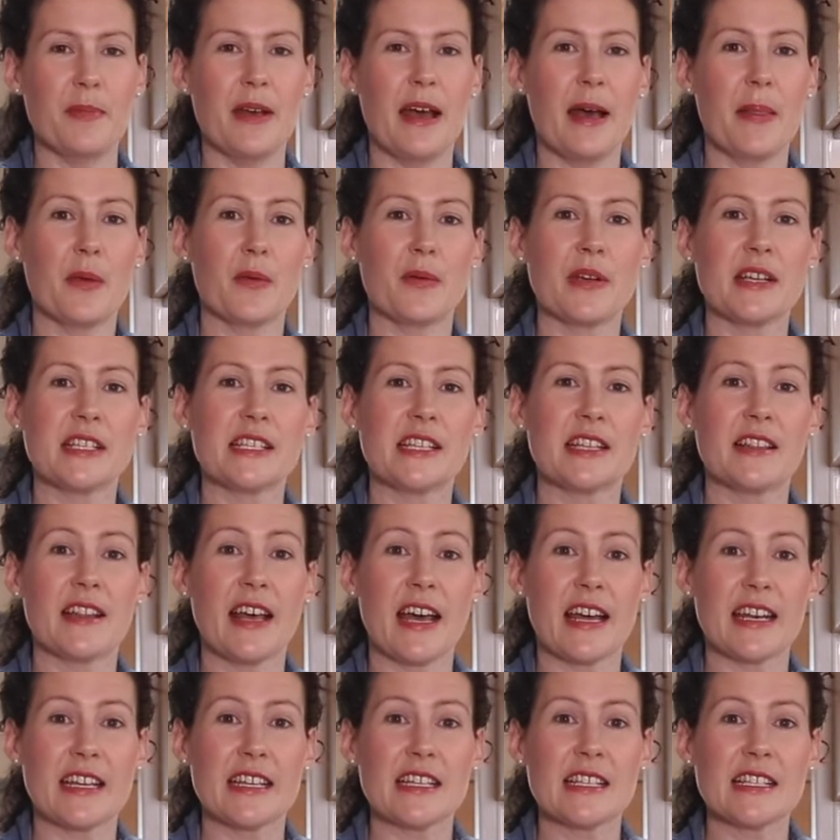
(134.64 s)
And the reason
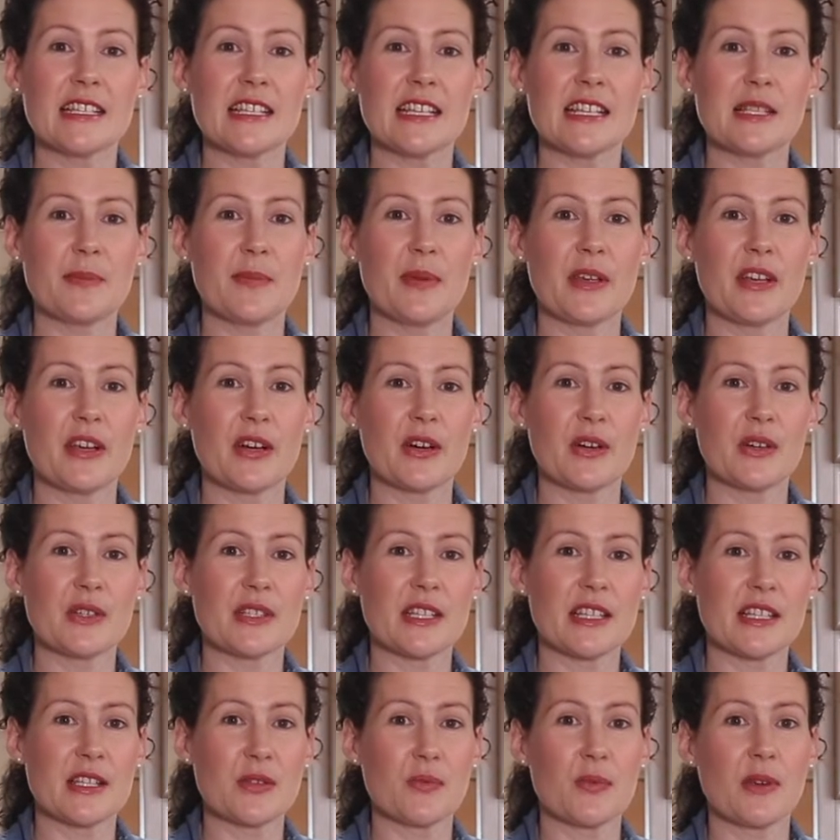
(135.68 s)
that is
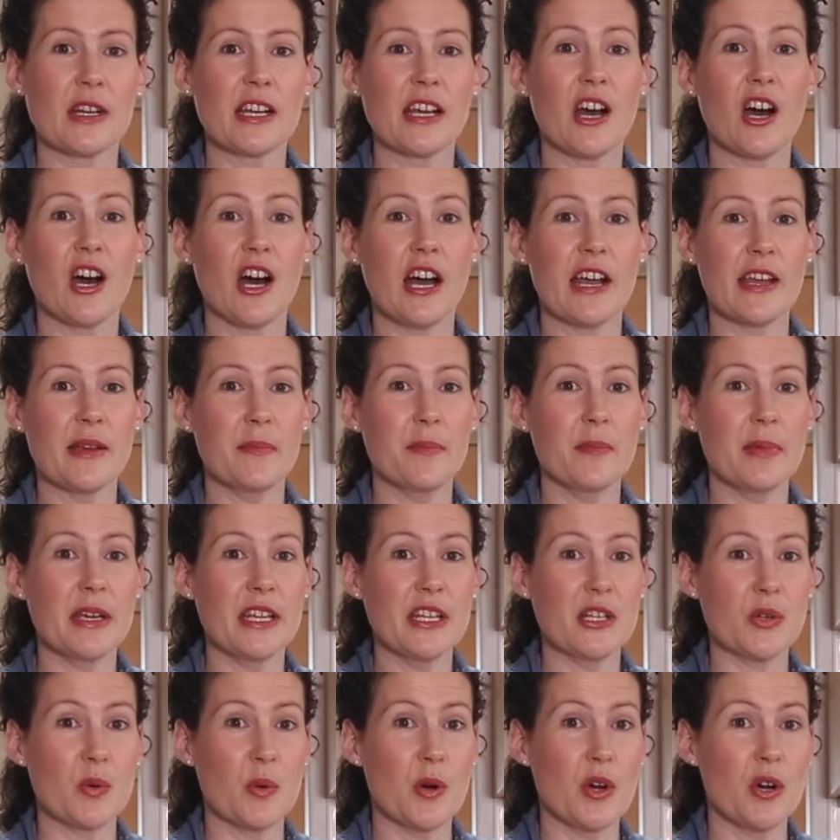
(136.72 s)
because it's really high in
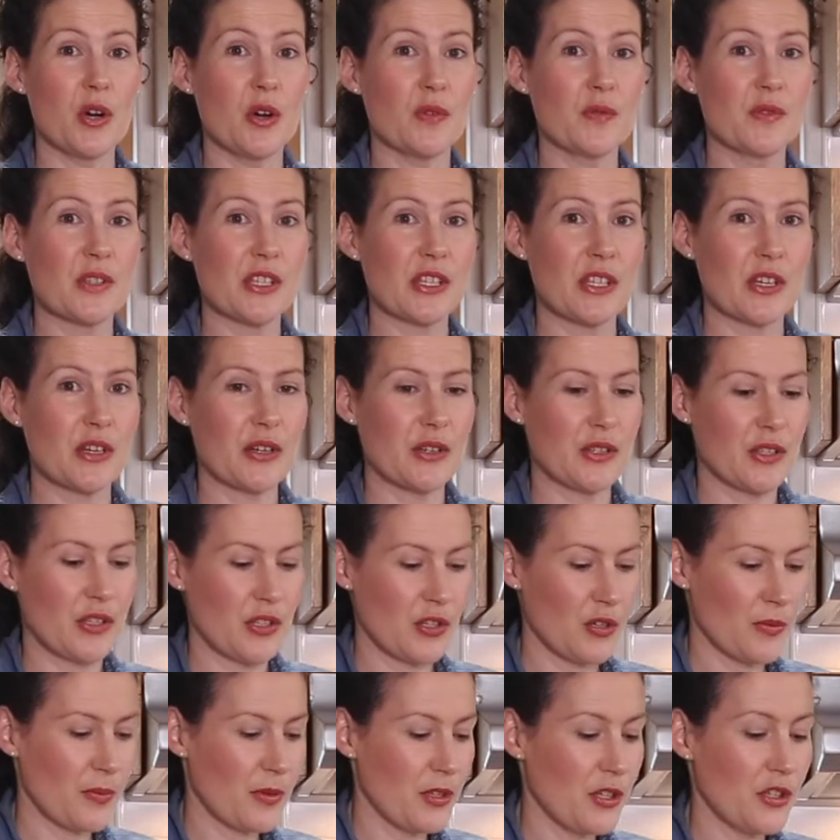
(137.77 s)
B12, so
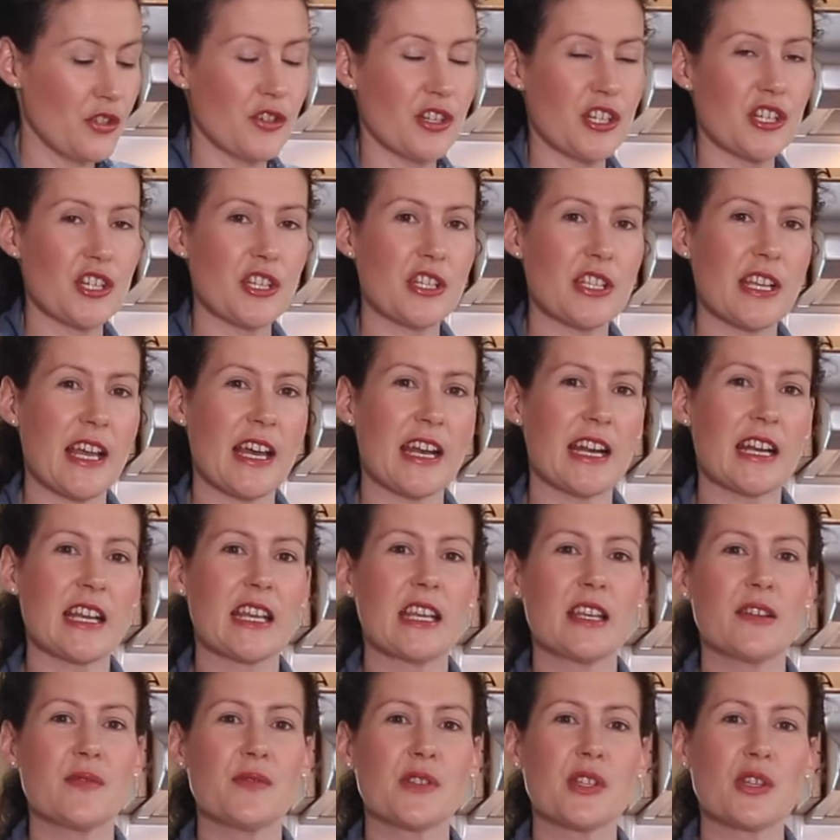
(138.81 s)
super nutritious, and it
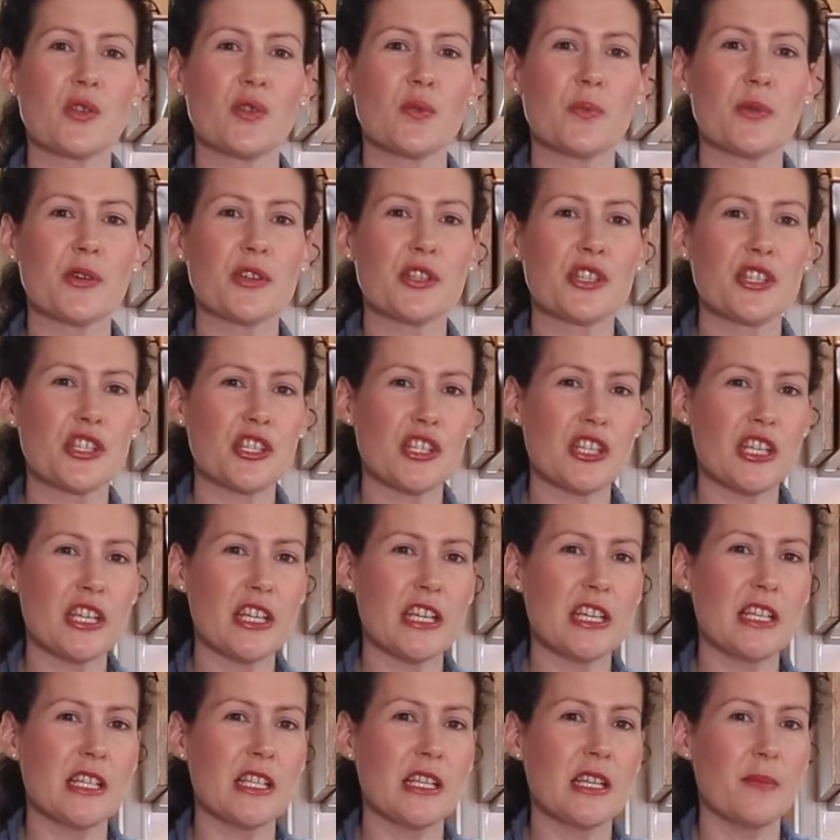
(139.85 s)
gives an almost
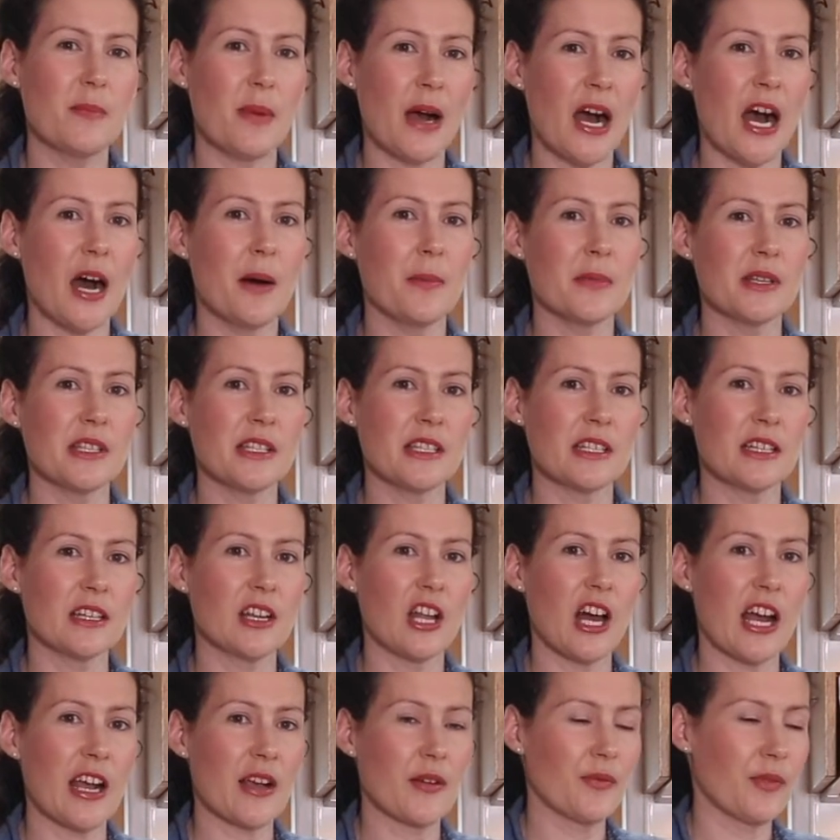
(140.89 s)
cheesy
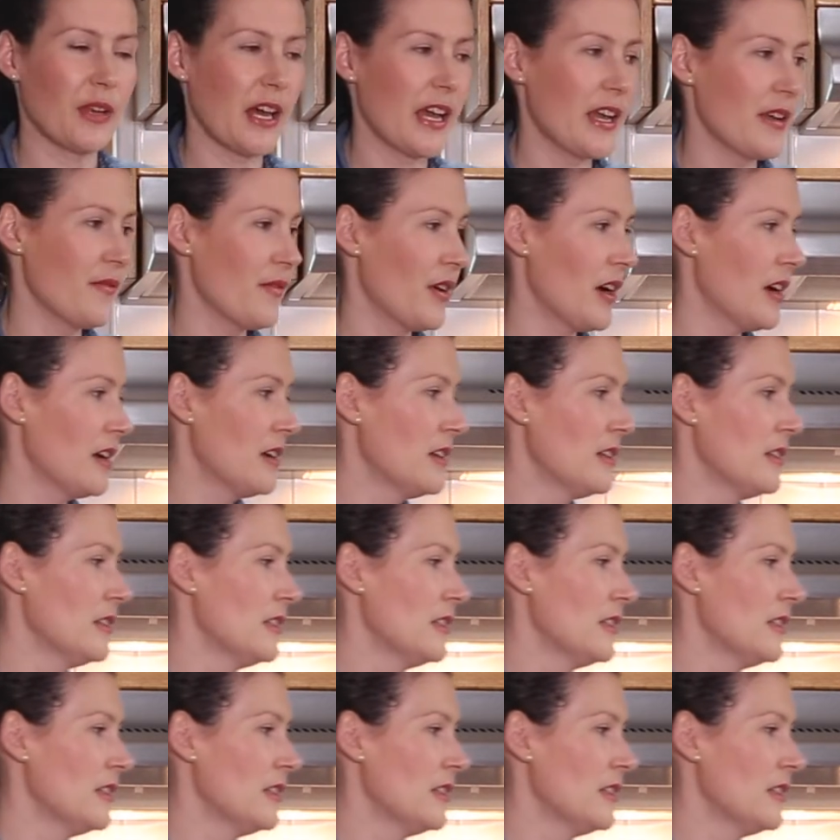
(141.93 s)
parmesan-like flavour.